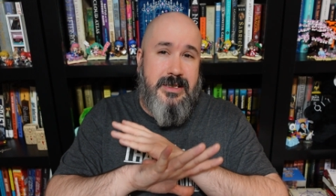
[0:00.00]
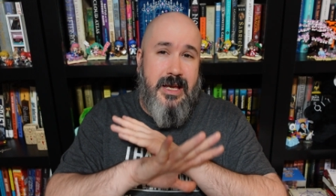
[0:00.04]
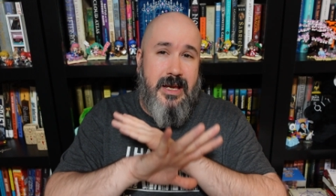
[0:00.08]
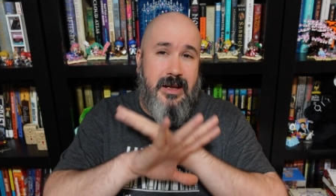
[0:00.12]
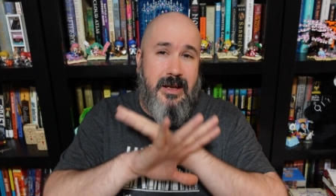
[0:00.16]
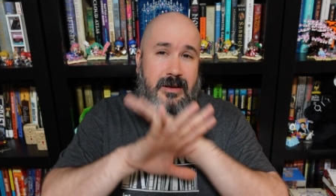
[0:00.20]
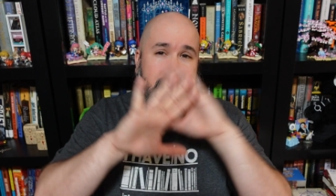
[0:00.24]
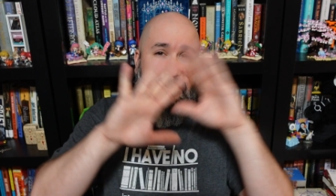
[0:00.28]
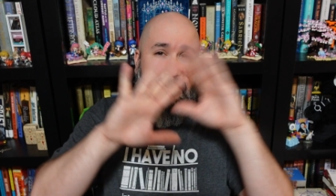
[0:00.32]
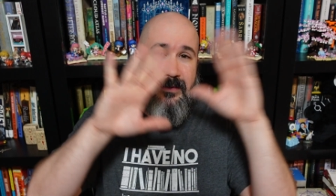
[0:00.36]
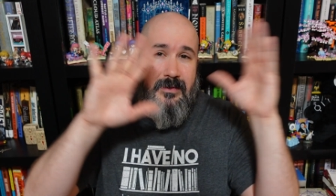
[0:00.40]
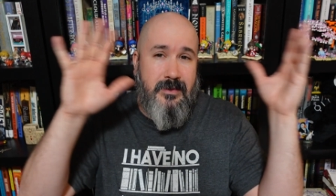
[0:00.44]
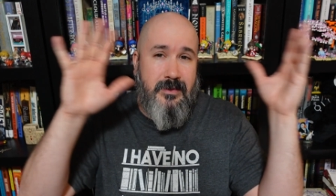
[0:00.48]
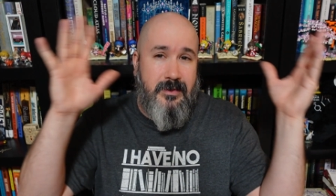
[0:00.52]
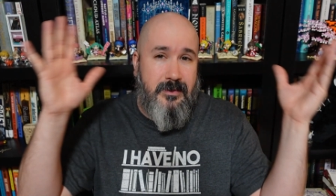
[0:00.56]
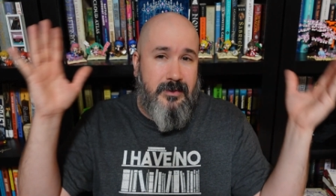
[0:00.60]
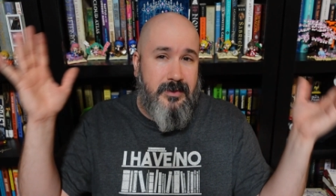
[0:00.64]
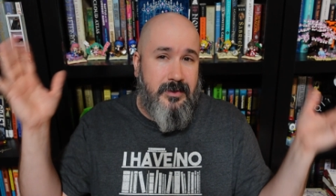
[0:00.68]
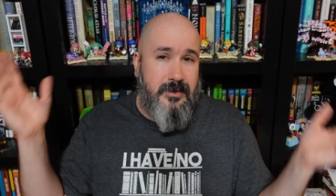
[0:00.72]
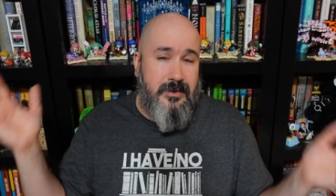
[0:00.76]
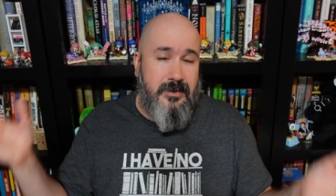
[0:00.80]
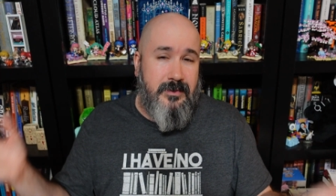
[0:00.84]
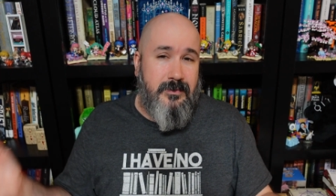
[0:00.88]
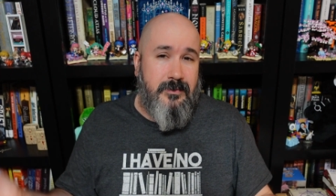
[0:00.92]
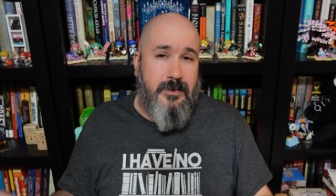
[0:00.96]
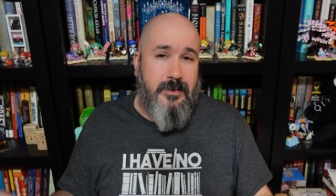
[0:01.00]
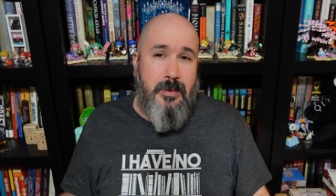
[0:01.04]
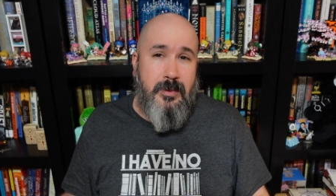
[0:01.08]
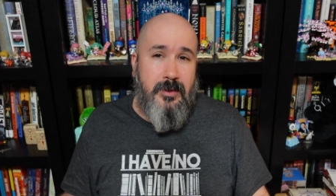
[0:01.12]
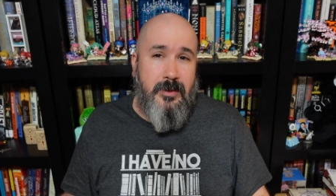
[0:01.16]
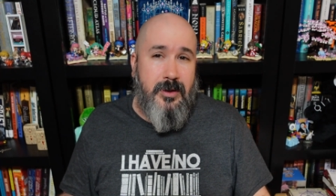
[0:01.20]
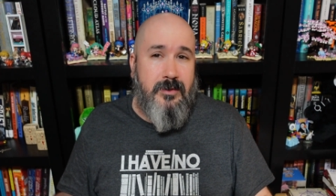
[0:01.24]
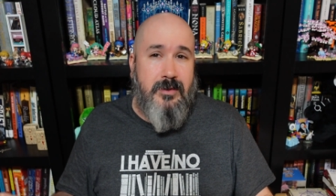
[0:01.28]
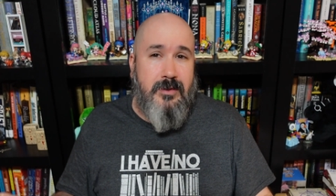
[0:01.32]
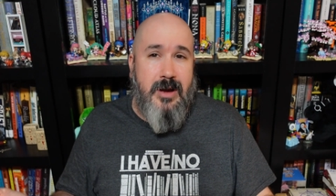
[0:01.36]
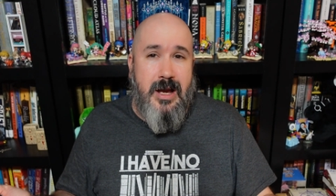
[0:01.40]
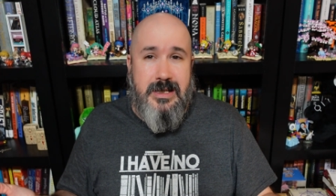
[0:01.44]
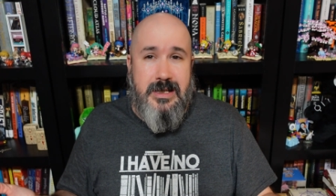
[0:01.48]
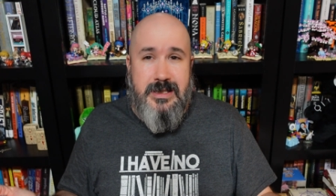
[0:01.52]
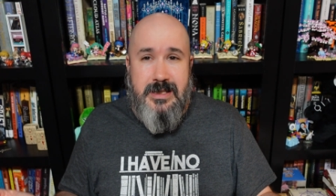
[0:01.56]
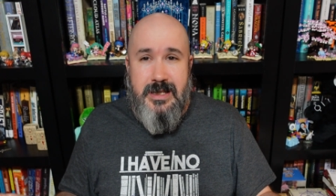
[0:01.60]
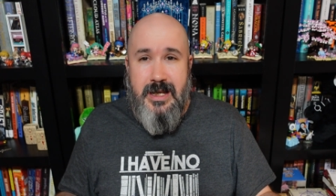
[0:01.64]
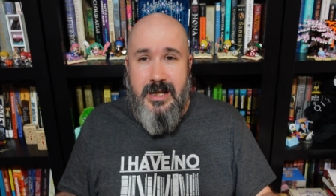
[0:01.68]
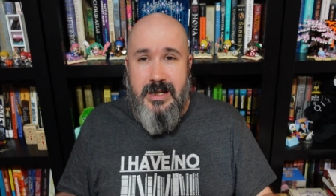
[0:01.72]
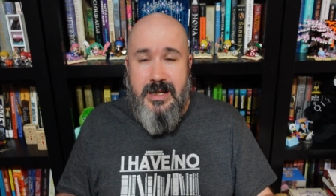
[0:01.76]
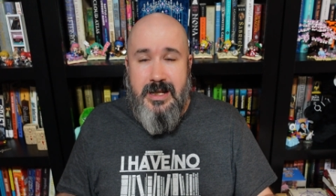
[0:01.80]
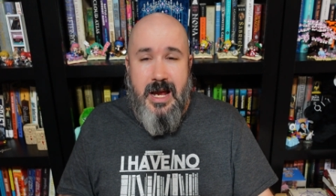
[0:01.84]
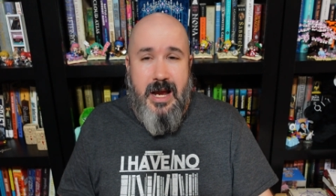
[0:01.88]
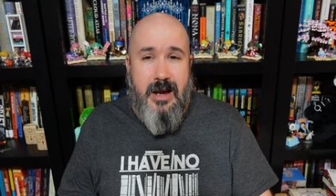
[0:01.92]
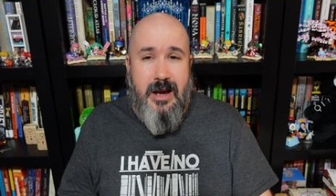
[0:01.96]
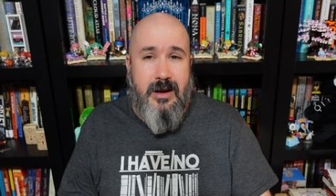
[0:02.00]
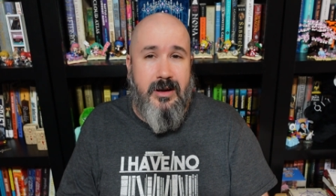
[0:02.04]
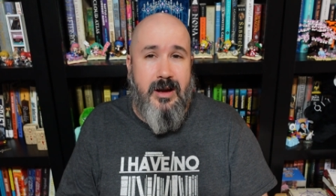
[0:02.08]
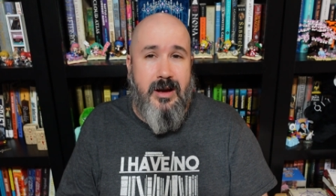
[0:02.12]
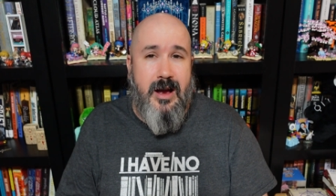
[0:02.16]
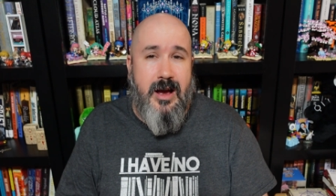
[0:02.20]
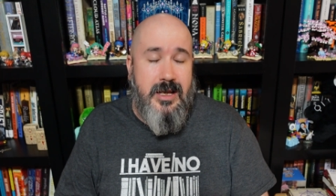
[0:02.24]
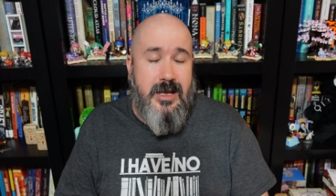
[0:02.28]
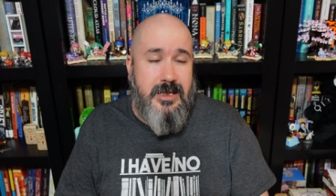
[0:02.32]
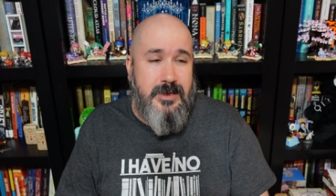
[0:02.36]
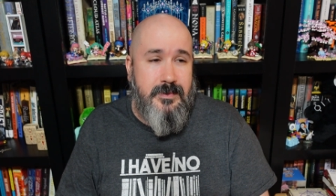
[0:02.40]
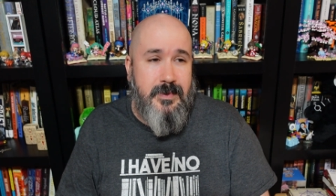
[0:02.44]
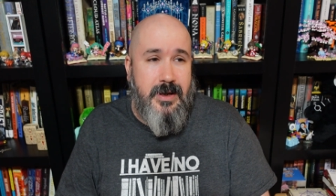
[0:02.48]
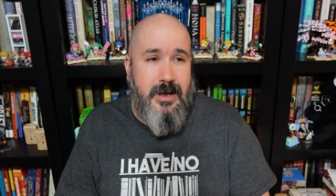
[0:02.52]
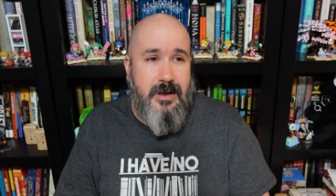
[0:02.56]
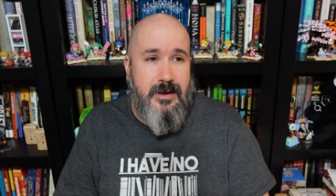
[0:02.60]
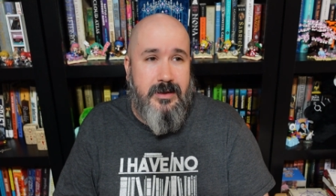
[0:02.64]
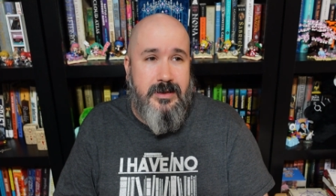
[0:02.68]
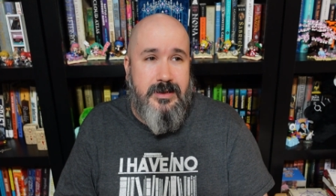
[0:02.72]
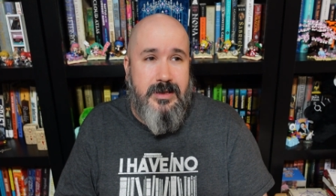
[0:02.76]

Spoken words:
that ripple across the entire Cosmere.